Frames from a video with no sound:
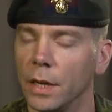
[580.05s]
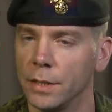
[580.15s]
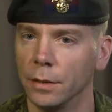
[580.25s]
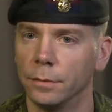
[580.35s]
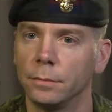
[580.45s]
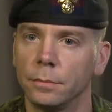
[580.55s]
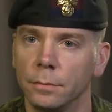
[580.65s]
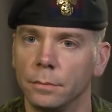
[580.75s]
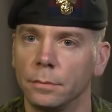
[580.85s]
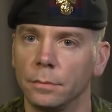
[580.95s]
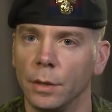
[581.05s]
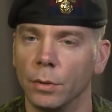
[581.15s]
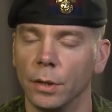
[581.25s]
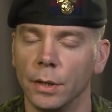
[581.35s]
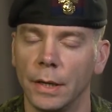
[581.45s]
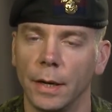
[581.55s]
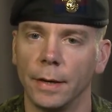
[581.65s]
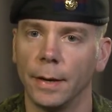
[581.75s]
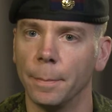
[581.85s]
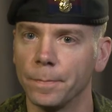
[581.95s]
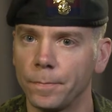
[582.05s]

Basically? Yes, sir. Okay. We were in a